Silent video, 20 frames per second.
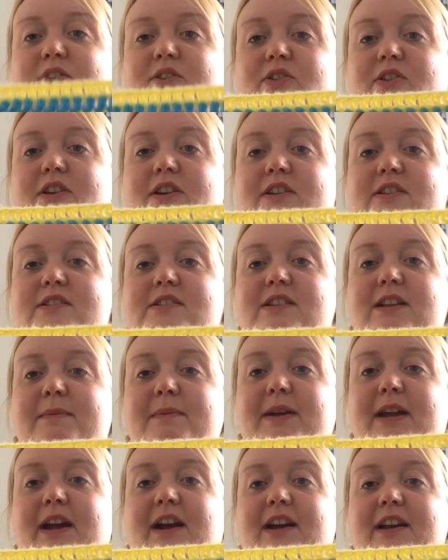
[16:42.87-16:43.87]
the colours, let
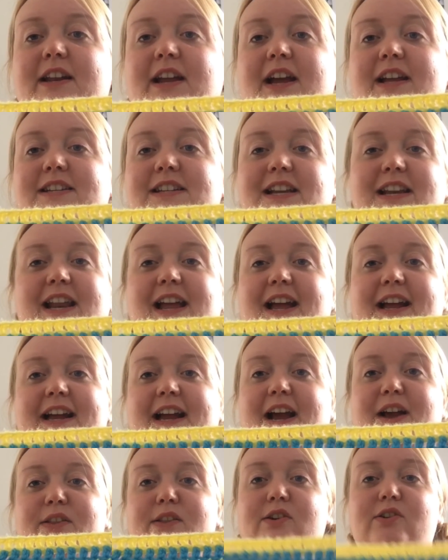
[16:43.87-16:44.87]
me hide it, I didn't like
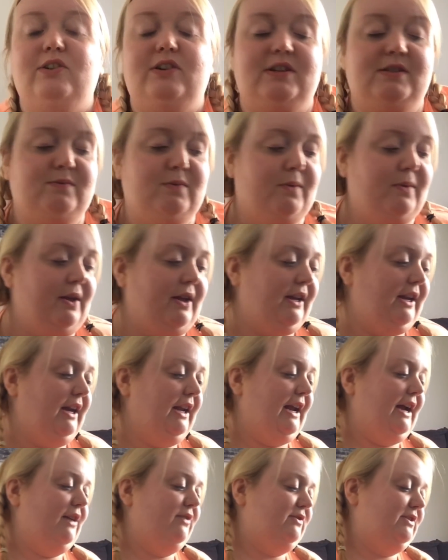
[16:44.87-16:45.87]
how the colours were
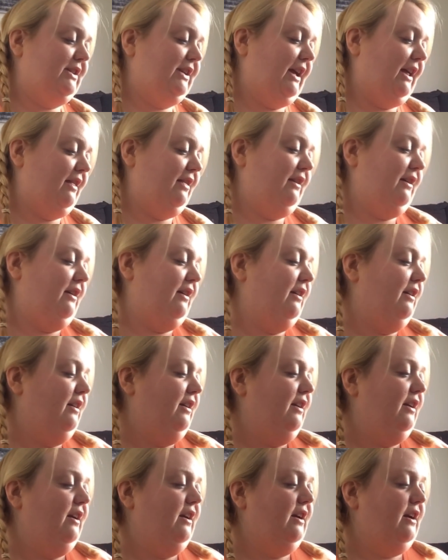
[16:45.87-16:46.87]
working out together.
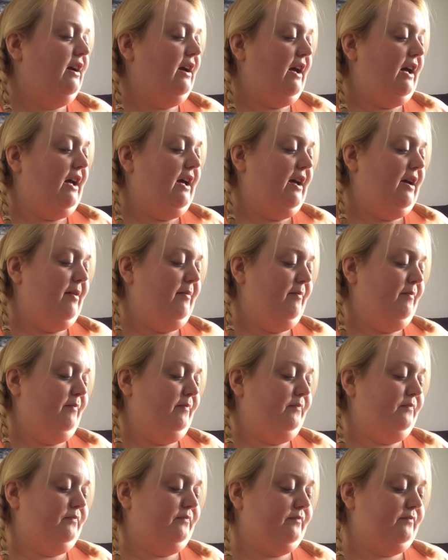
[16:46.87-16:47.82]
So